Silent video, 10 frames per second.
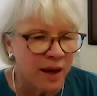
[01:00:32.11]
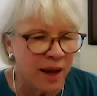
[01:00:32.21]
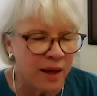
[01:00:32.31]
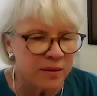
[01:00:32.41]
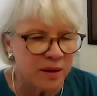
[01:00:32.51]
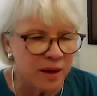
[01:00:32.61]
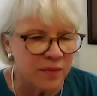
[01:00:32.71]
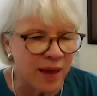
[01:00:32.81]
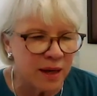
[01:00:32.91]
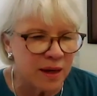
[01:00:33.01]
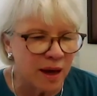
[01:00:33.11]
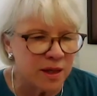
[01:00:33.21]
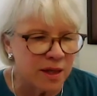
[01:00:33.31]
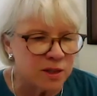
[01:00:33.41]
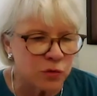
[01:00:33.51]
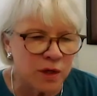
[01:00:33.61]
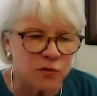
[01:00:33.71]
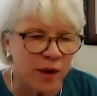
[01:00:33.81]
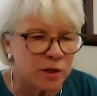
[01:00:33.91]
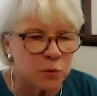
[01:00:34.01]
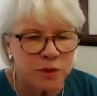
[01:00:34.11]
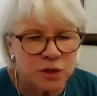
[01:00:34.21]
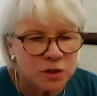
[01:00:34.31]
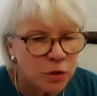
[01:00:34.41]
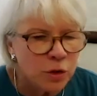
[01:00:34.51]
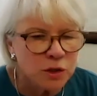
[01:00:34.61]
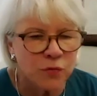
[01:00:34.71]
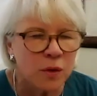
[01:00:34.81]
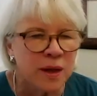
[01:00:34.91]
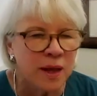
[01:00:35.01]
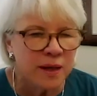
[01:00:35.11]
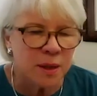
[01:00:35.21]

and that and, and strengths finders, which is useful.